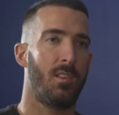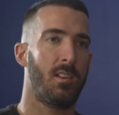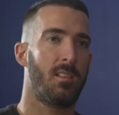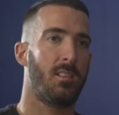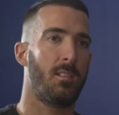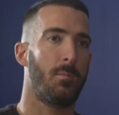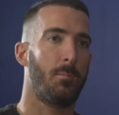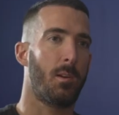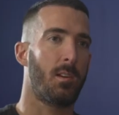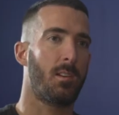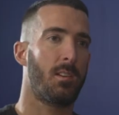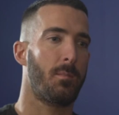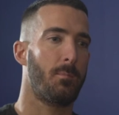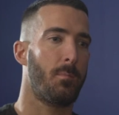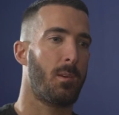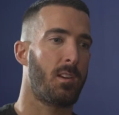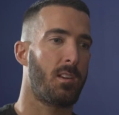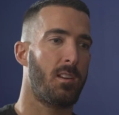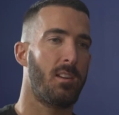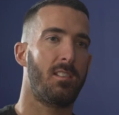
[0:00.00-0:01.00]
a sudden
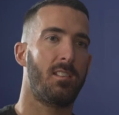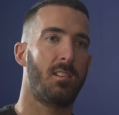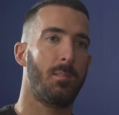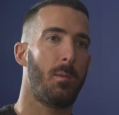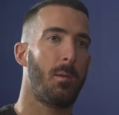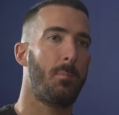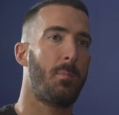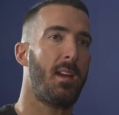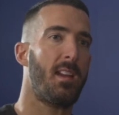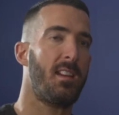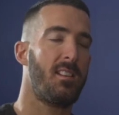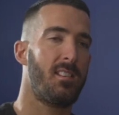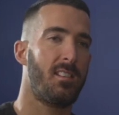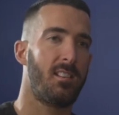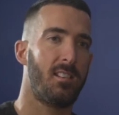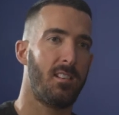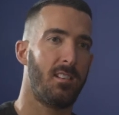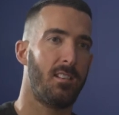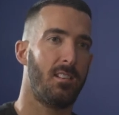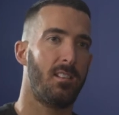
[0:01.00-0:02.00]
my customer
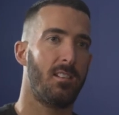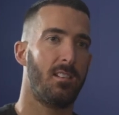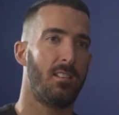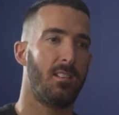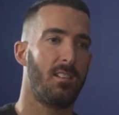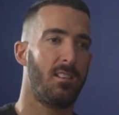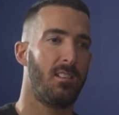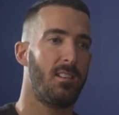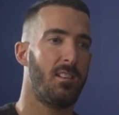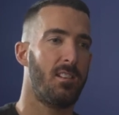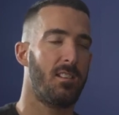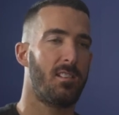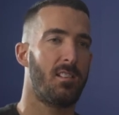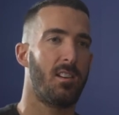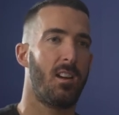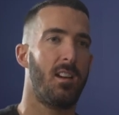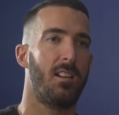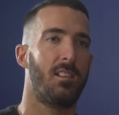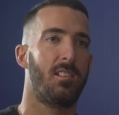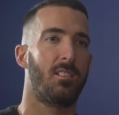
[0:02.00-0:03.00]
base
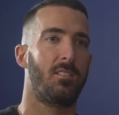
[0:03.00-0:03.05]
started to